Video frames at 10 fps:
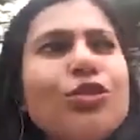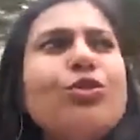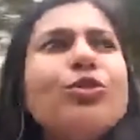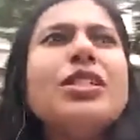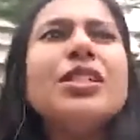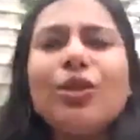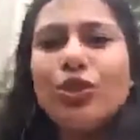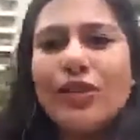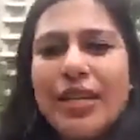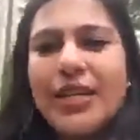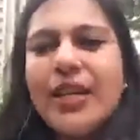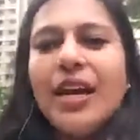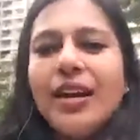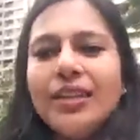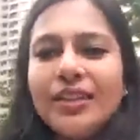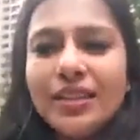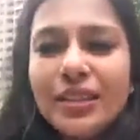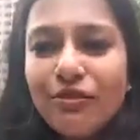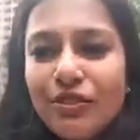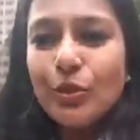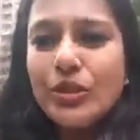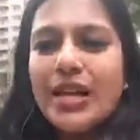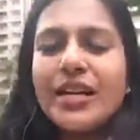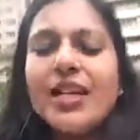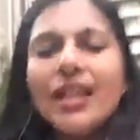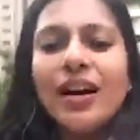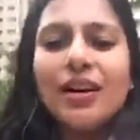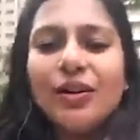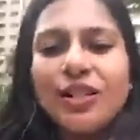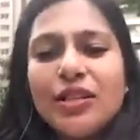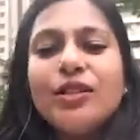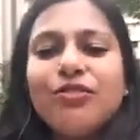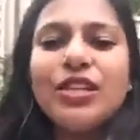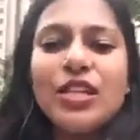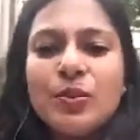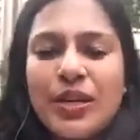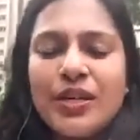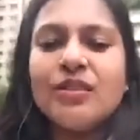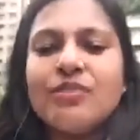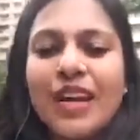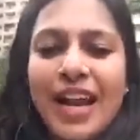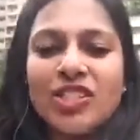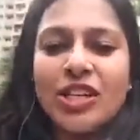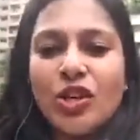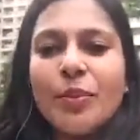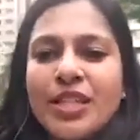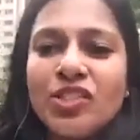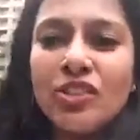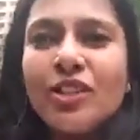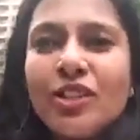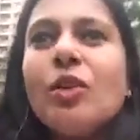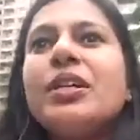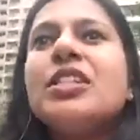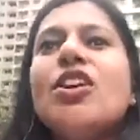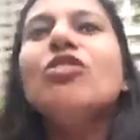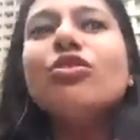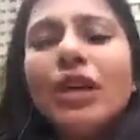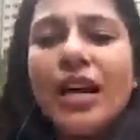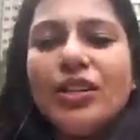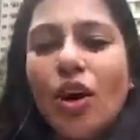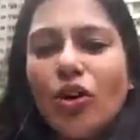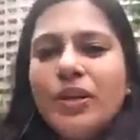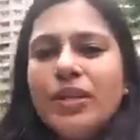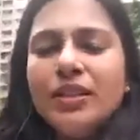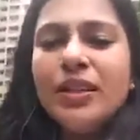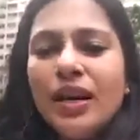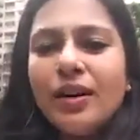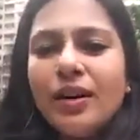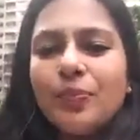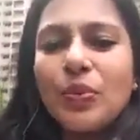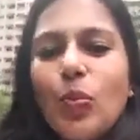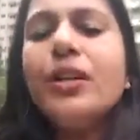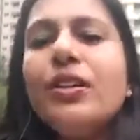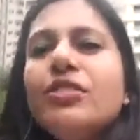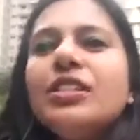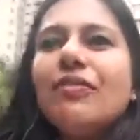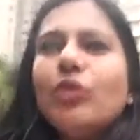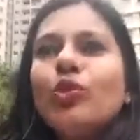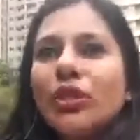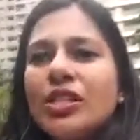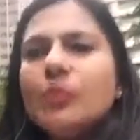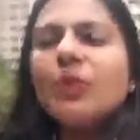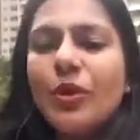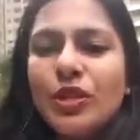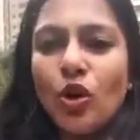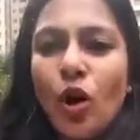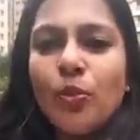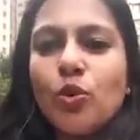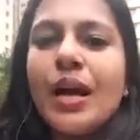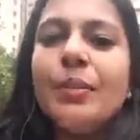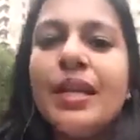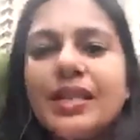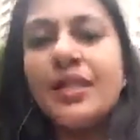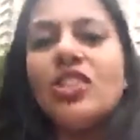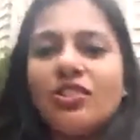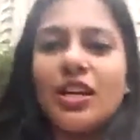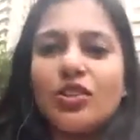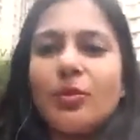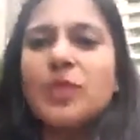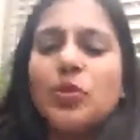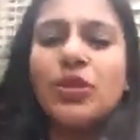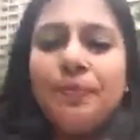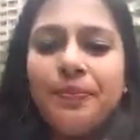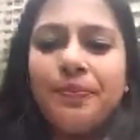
so students are usually a little confused that what's the difference between a financial economics and a general economics. So in your opinion, what difference have you noticed between your program and, let's say, a general economics program?